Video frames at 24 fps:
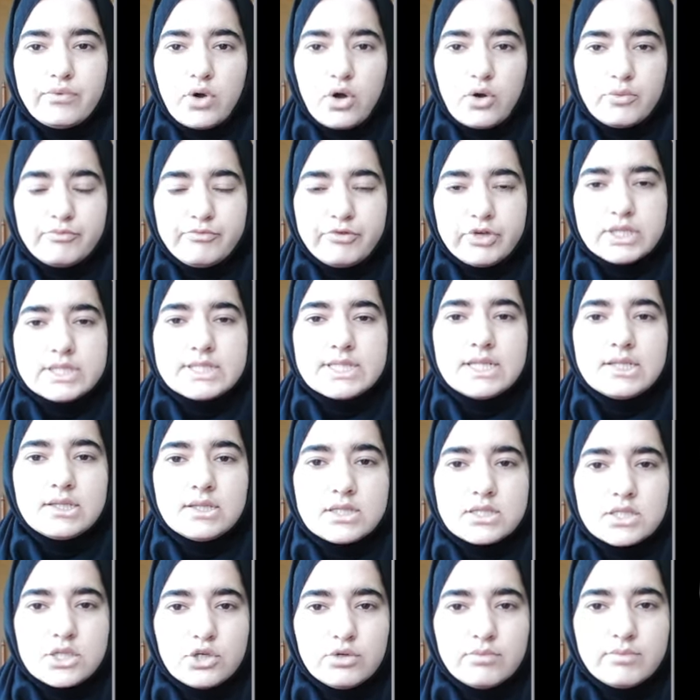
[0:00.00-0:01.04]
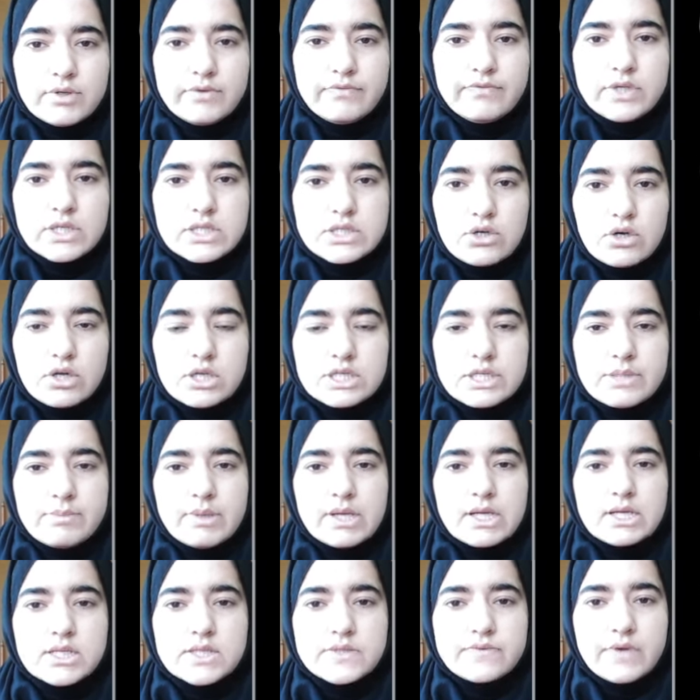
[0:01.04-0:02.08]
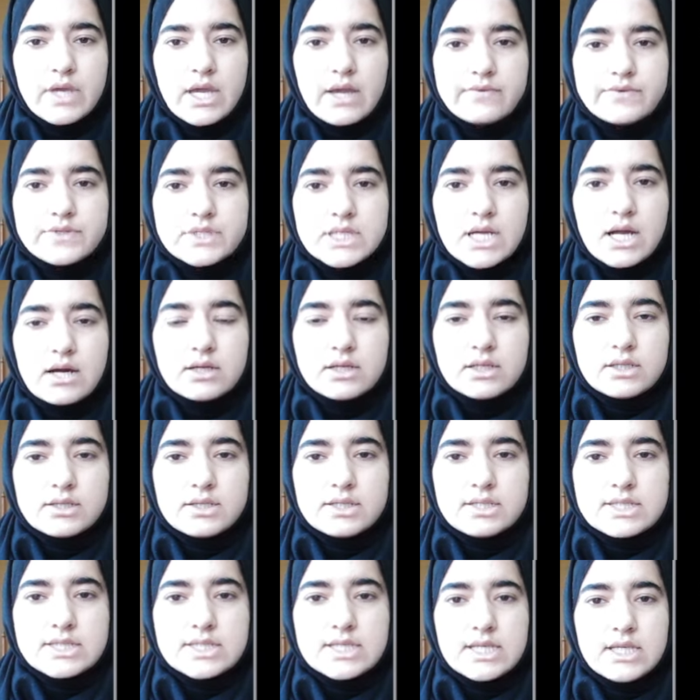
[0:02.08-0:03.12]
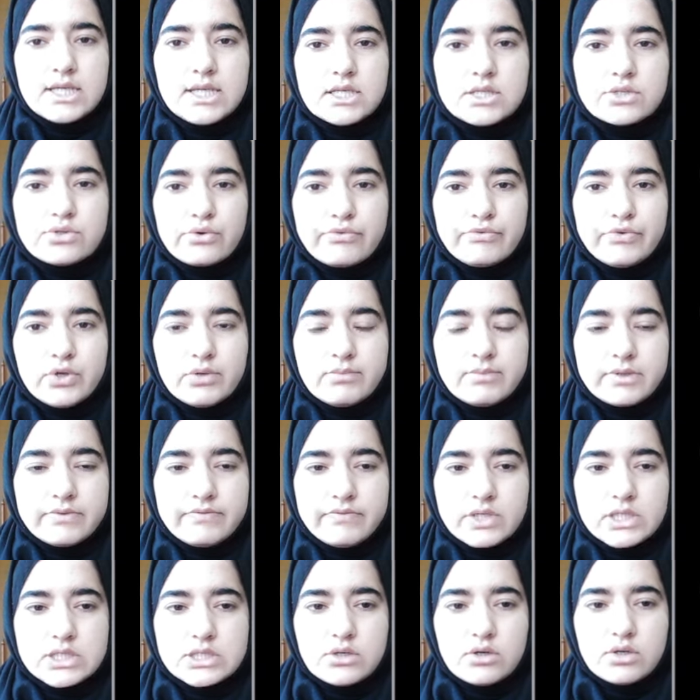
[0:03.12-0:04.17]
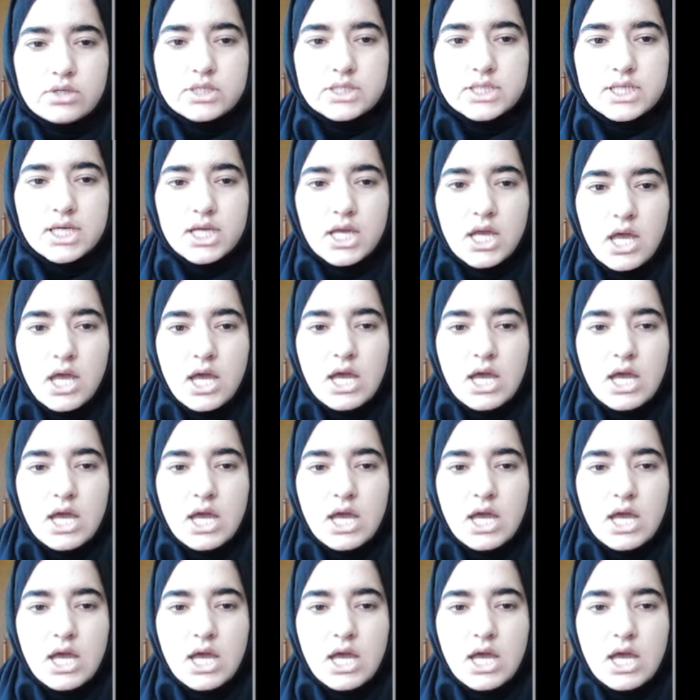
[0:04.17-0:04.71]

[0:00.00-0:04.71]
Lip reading: obviously this human physiology, because we have started this series of human physiology.